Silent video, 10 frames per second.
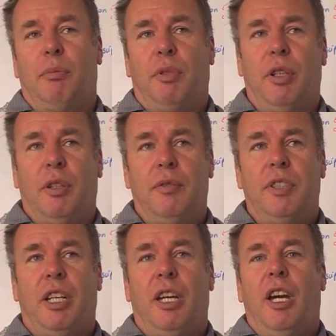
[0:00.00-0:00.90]
improved,
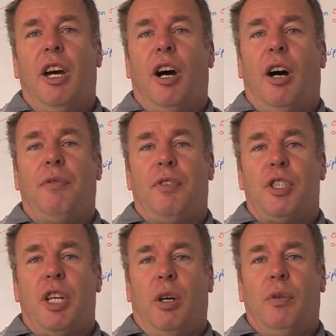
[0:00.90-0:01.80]
off the
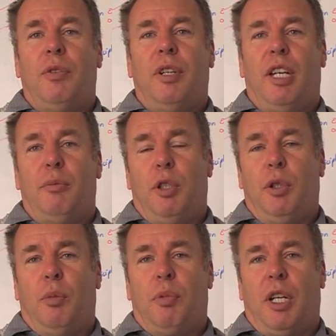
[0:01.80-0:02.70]
shelf and put
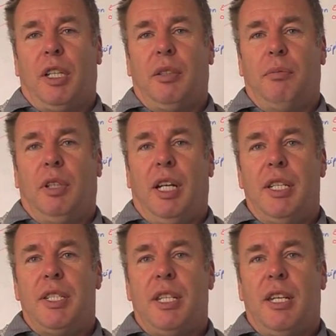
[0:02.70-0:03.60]
your product in
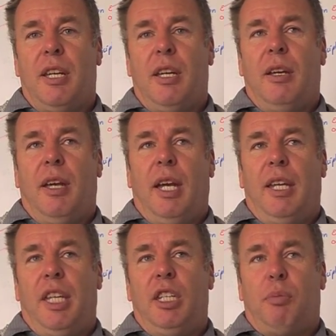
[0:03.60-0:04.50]
place.
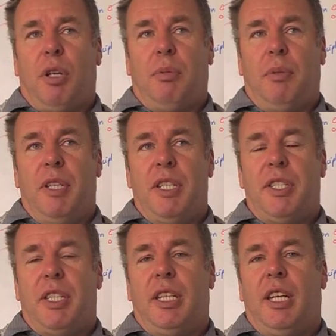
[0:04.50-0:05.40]
And then the problem is
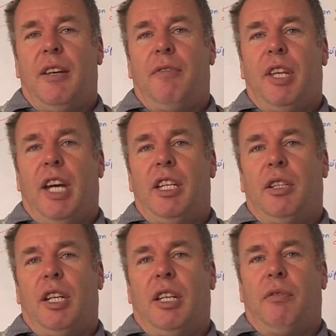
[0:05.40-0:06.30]
that you're going
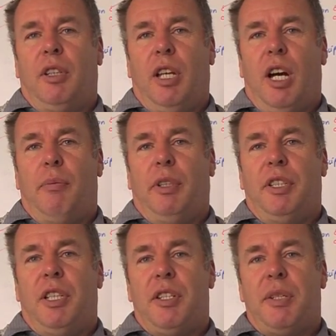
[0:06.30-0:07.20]
to have
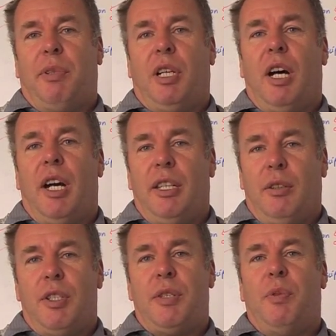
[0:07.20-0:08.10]
reliability of supply,
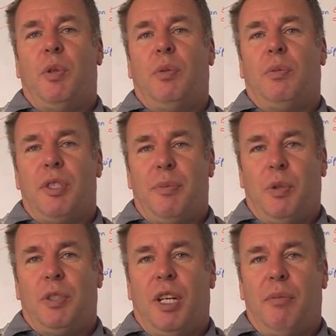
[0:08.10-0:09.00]
you're a
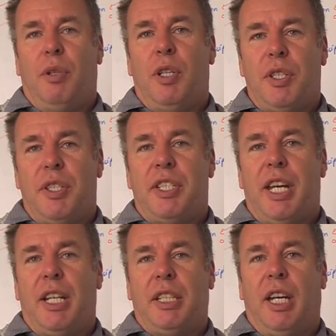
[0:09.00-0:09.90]
small-time person
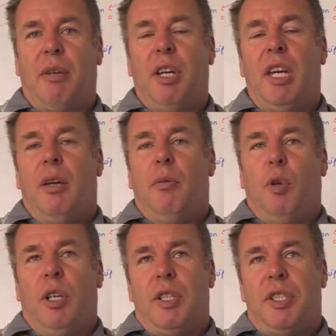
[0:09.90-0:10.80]
starting up,
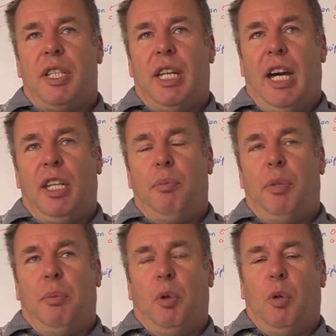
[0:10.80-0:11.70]
whereas the other
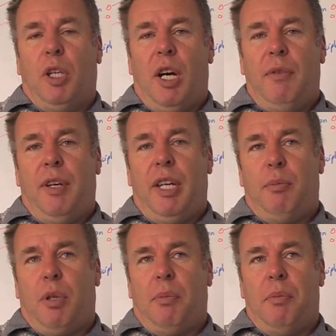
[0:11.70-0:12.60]
people, what I've
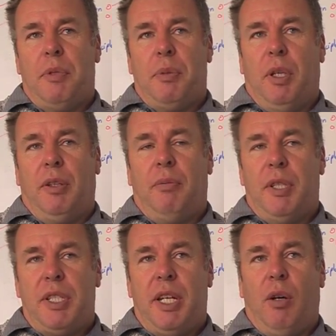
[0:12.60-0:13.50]
had problems with
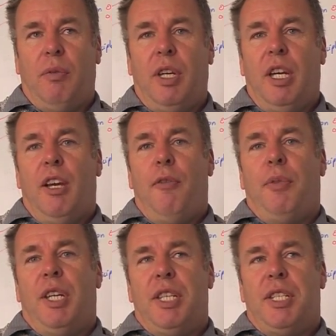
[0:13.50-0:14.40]
myself,
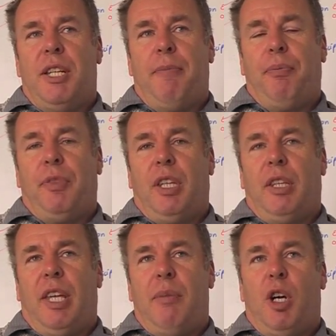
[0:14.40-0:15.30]
is that
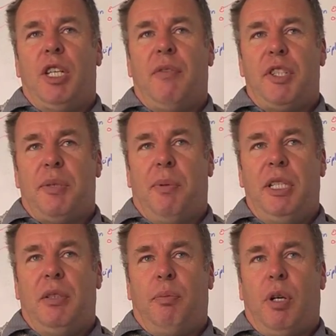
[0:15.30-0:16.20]
they might have a
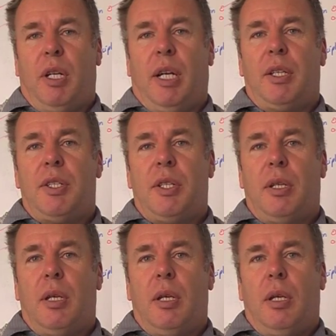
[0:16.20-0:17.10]
suite of products.
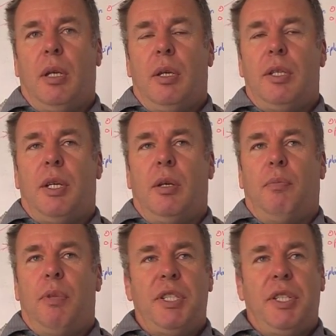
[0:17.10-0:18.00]
So
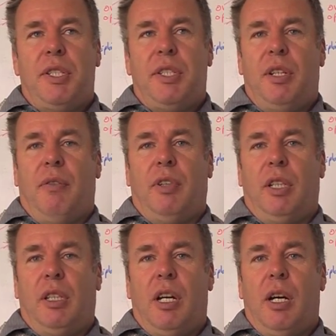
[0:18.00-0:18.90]
business is not
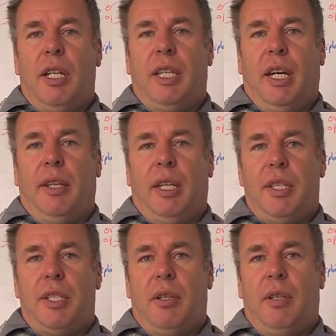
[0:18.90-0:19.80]
very kind out there.
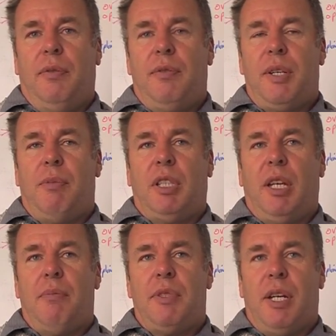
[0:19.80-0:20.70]
So if someone
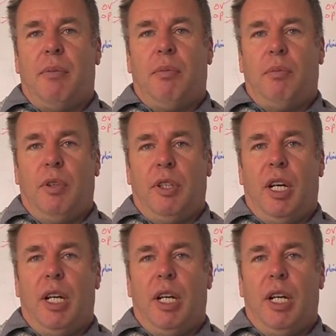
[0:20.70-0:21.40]
comes up with an